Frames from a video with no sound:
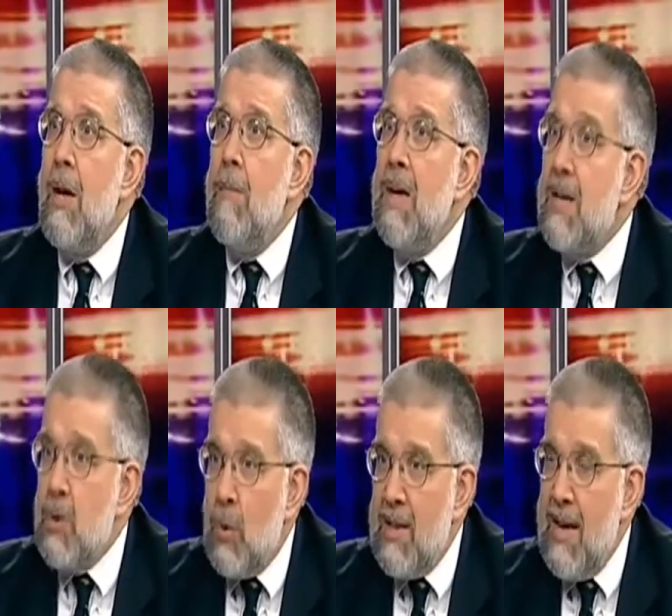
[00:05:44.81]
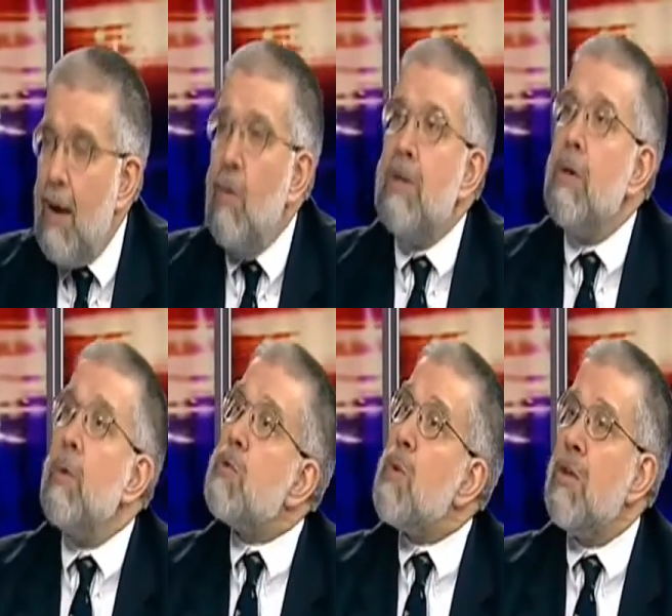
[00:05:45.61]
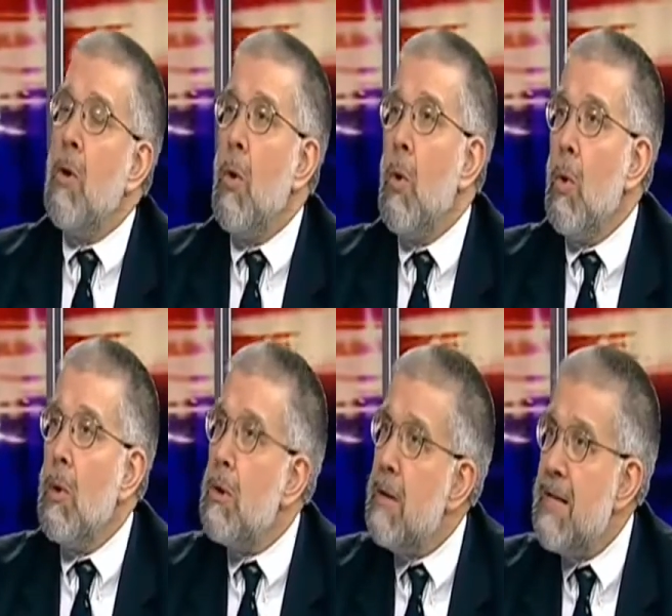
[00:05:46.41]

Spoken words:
because what that will do is bring the whole